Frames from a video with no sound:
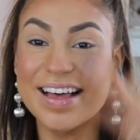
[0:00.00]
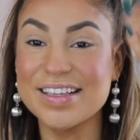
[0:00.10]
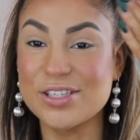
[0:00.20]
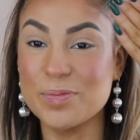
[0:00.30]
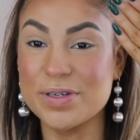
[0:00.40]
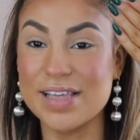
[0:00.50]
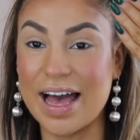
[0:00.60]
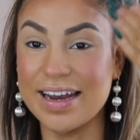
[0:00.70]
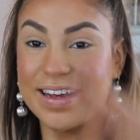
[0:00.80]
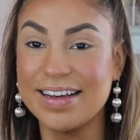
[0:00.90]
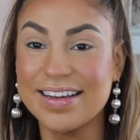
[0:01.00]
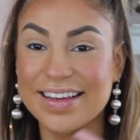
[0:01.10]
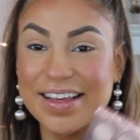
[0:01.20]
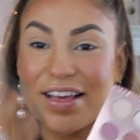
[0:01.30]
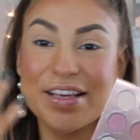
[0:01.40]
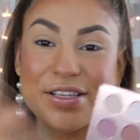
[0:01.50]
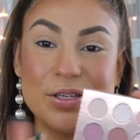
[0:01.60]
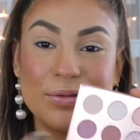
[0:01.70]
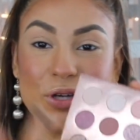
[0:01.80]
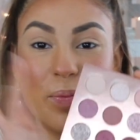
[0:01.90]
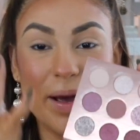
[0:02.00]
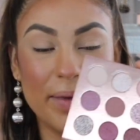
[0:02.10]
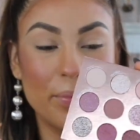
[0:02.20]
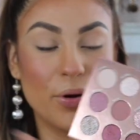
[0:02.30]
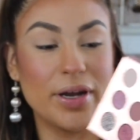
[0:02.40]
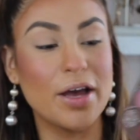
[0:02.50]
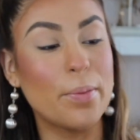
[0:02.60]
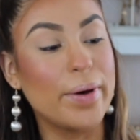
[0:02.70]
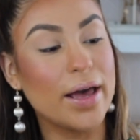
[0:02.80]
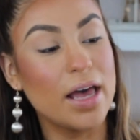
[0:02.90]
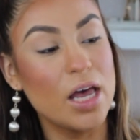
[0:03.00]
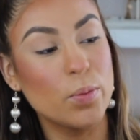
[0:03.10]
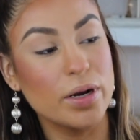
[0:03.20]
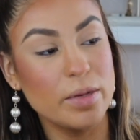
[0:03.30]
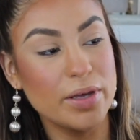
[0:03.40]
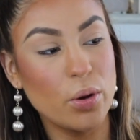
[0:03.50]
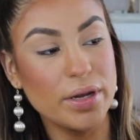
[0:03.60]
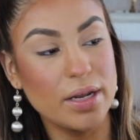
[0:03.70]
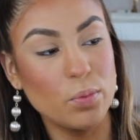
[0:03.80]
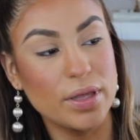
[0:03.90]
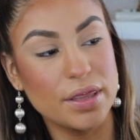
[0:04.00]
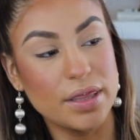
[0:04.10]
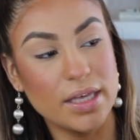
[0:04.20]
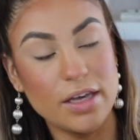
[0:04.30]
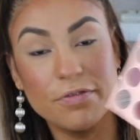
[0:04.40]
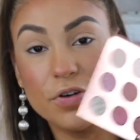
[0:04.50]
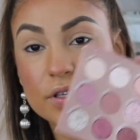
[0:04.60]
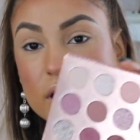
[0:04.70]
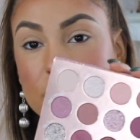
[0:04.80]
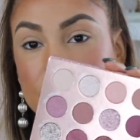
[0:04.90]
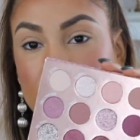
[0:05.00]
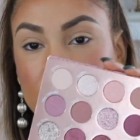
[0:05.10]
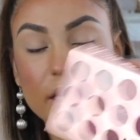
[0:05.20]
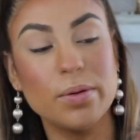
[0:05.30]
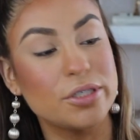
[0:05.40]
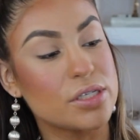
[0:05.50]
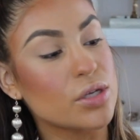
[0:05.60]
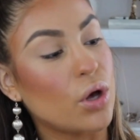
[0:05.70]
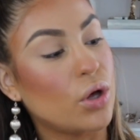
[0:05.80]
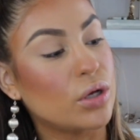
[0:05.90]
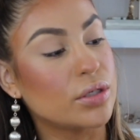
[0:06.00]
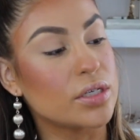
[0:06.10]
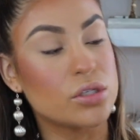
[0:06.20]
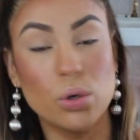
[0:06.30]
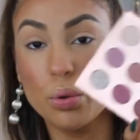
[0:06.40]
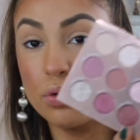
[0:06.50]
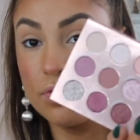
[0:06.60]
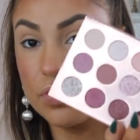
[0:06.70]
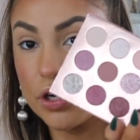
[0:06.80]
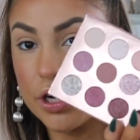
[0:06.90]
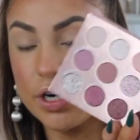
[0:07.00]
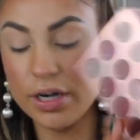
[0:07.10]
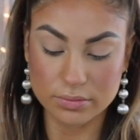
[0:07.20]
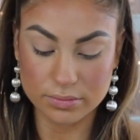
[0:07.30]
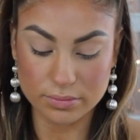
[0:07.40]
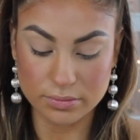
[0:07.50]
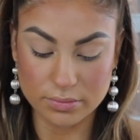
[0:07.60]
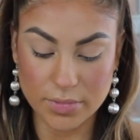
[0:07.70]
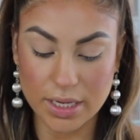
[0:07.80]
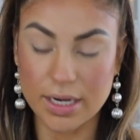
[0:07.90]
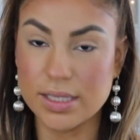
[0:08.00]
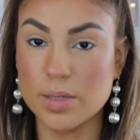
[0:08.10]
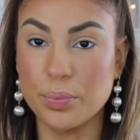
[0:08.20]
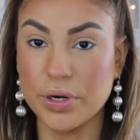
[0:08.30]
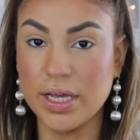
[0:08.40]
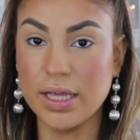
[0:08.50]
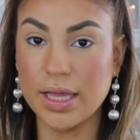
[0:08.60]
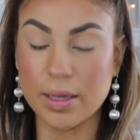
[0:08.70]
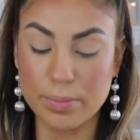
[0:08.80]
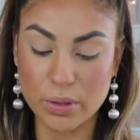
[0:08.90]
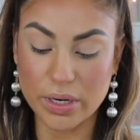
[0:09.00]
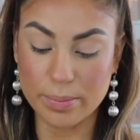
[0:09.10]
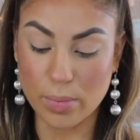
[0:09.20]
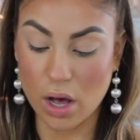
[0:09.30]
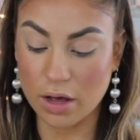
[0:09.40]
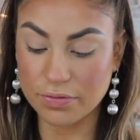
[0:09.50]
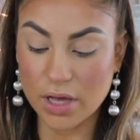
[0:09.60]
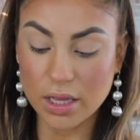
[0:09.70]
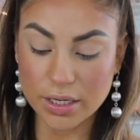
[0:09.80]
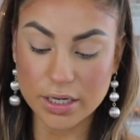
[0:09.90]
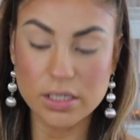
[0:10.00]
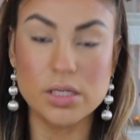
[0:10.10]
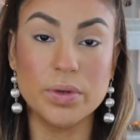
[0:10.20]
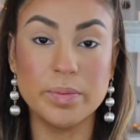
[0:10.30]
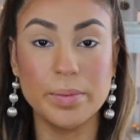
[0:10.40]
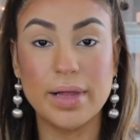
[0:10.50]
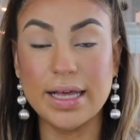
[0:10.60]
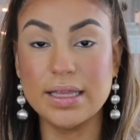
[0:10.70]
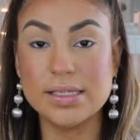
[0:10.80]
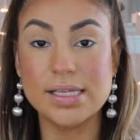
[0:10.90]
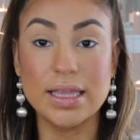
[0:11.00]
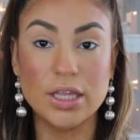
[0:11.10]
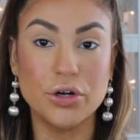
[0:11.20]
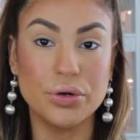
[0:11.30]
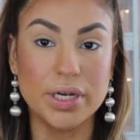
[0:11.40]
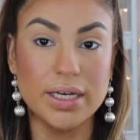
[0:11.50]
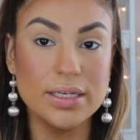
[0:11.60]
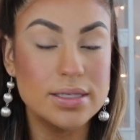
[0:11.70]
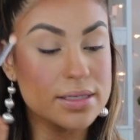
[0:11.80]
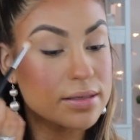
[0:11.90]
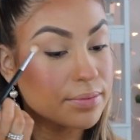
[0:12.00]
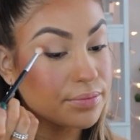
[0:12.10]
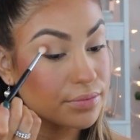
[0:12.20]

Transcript: Super sad. So don't mind my broken nail, but we're going to be going in with the first color right here, which is called Total Flirt, and it's a pretty like muted mauve color, so we're going to be applying this in the crease.